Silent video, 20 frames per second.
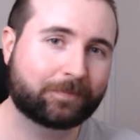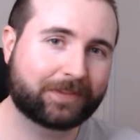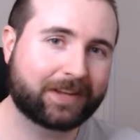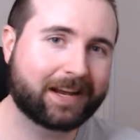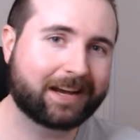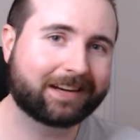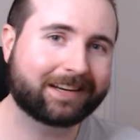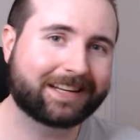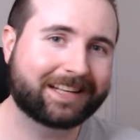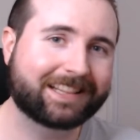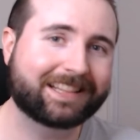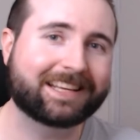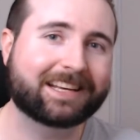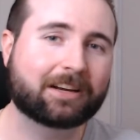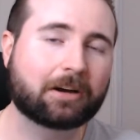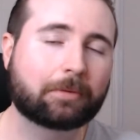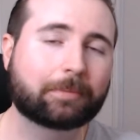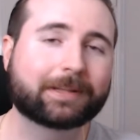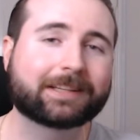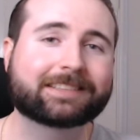down in the
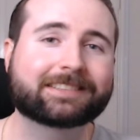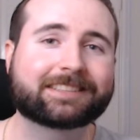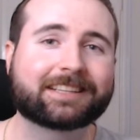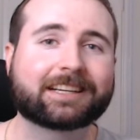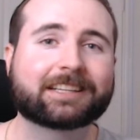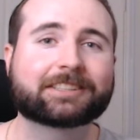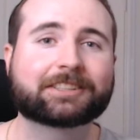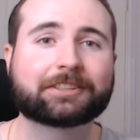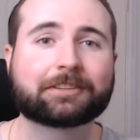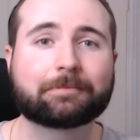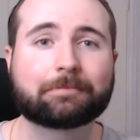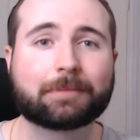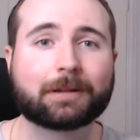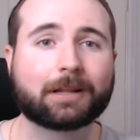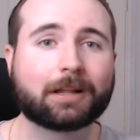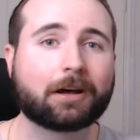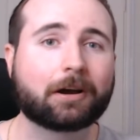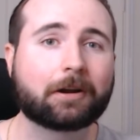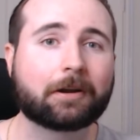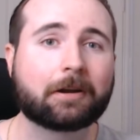comments section
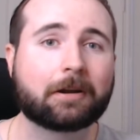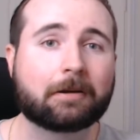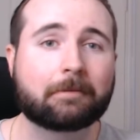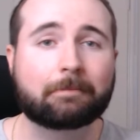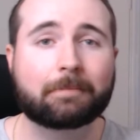below.